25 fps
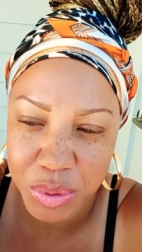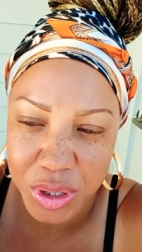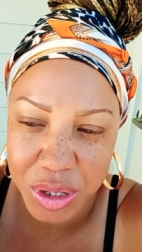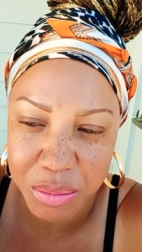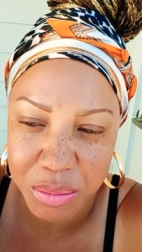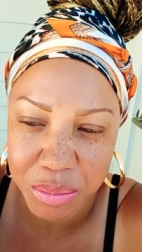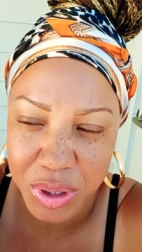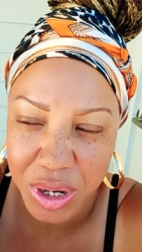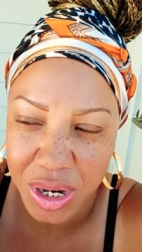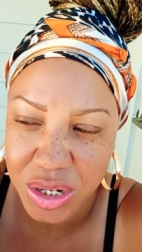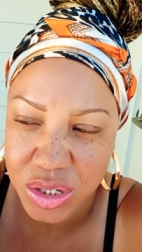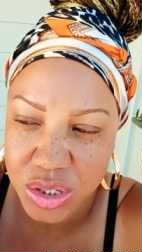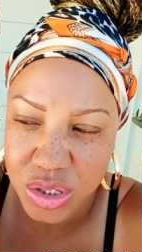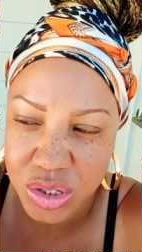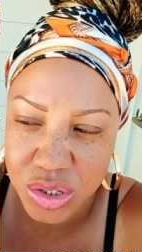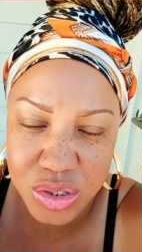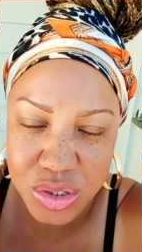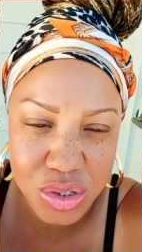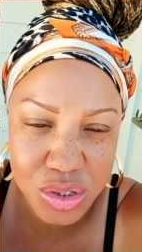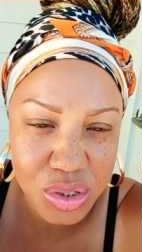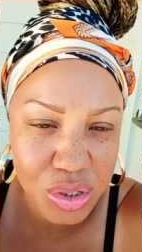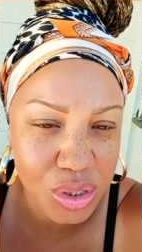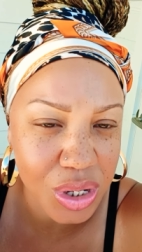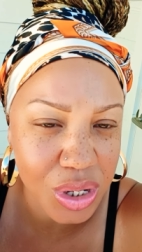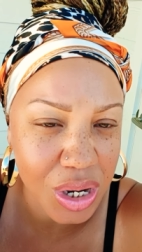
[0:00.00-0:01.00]
but I
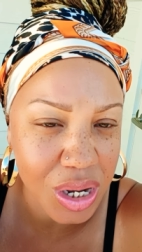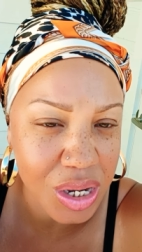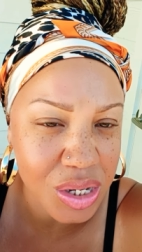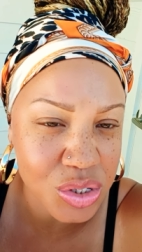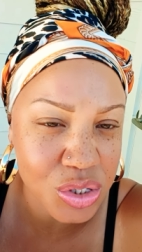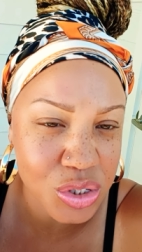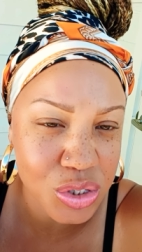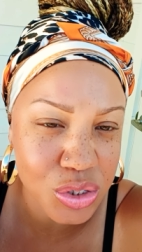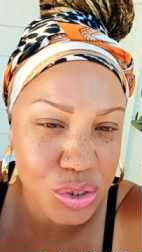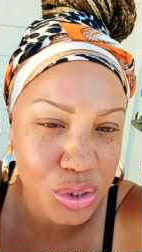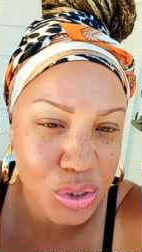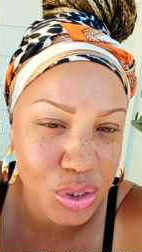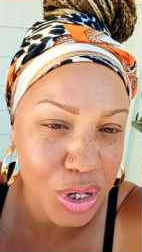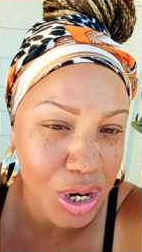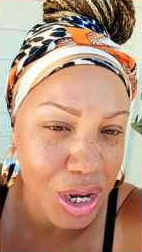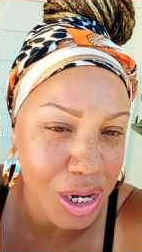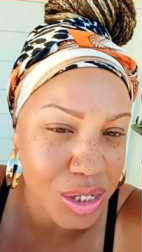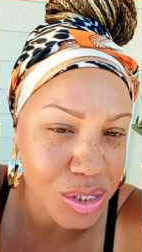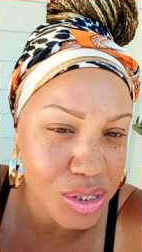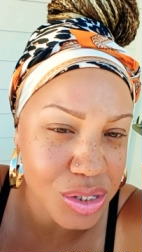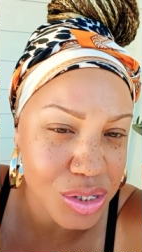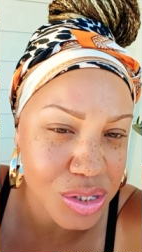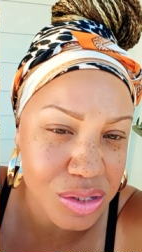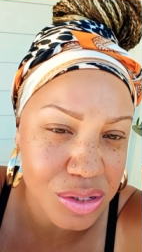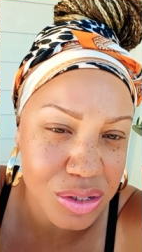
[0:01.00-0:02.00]
stood, I stood, I
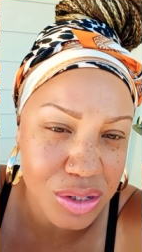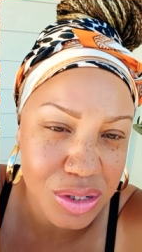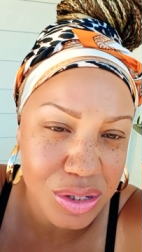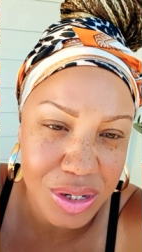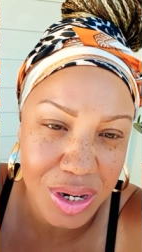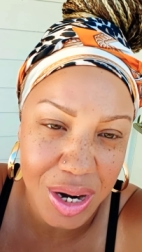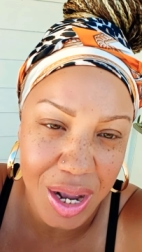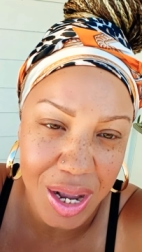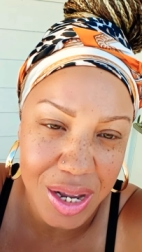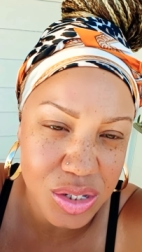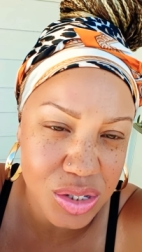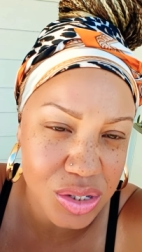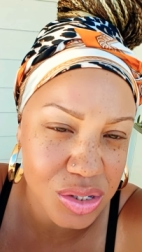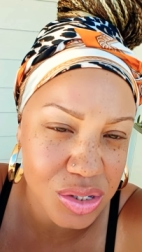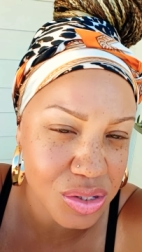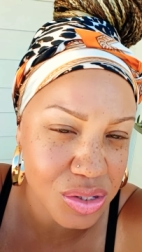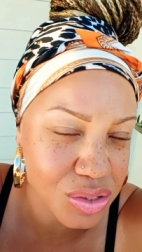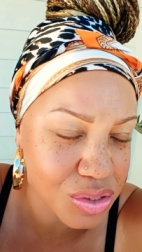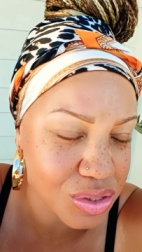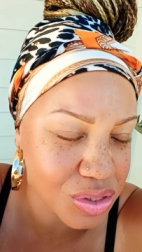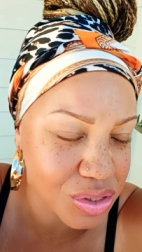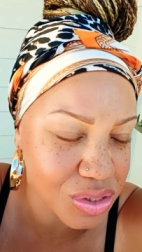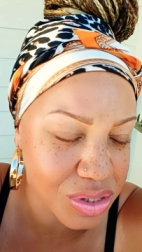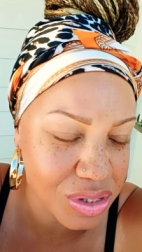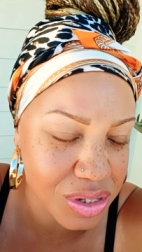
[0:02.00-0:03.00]
stood, I
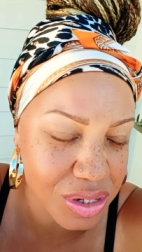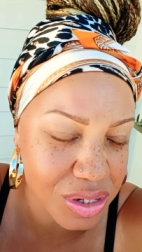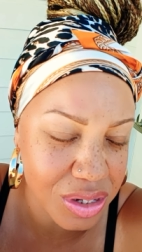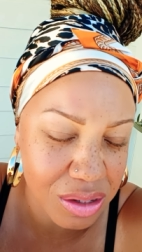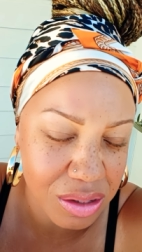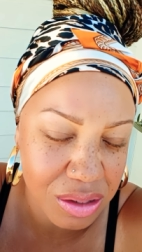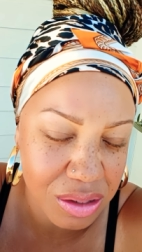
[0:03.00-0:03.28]
stood.